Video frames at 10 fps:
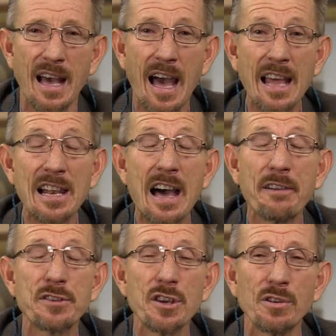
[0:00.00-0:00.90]
I
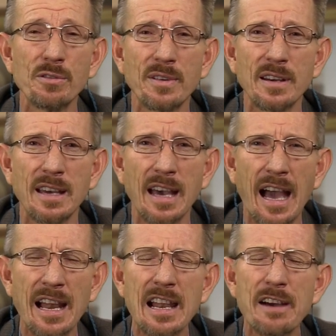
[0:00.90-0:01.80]
love you.
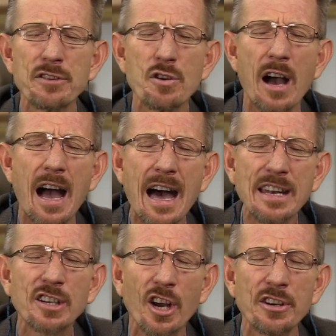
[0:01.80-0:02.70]
I love you
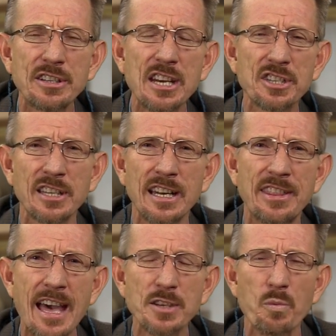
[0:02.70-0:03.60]
unconditionally.
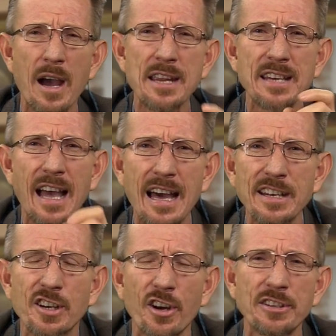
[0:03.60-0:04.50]
That's why it's
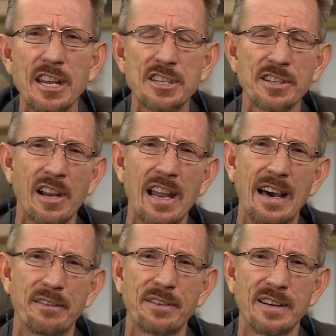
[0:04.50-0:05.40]
unconditional
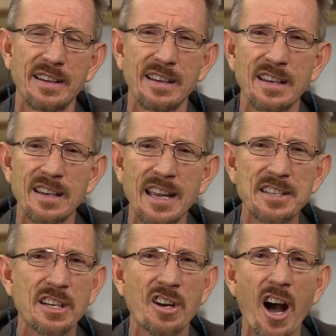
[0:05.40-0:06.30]
love.
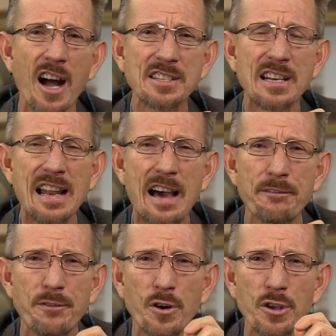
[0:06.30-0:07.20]
It's God's
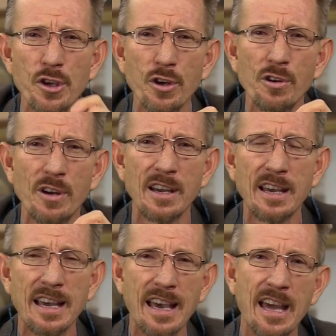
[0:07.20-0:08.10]
love for you
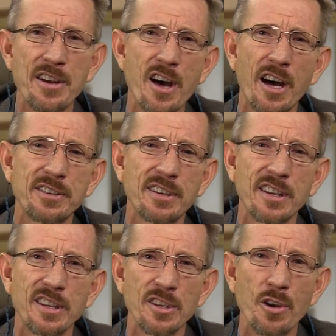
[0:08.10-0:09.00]
and not
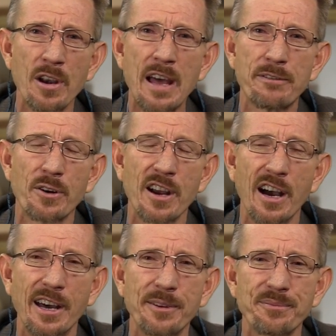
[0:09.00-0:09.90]
your love for
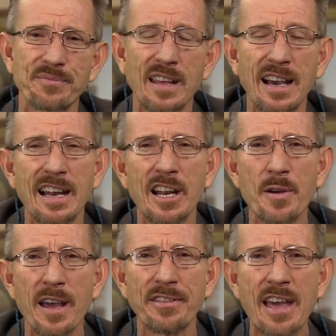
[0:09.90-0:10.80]
God.
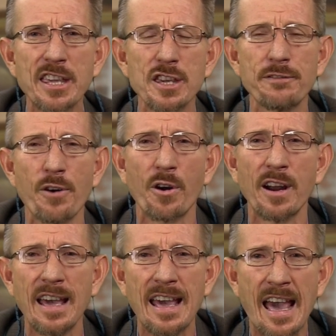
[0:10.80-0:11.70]
Hallelujah. Thank you
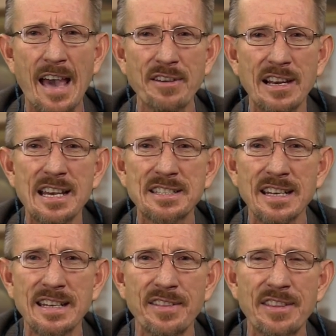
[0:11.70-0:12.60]
for having
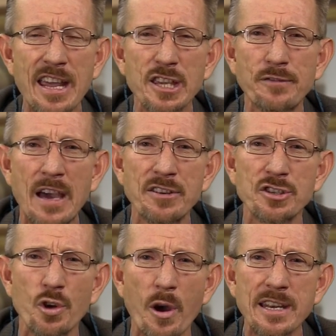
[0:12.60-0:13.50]
listened and thank you for
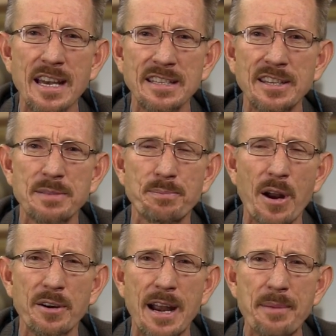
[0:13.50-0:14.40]
having joined us in this
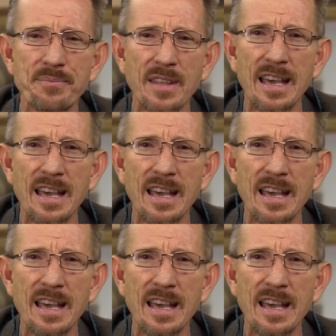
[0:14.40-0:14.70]
program.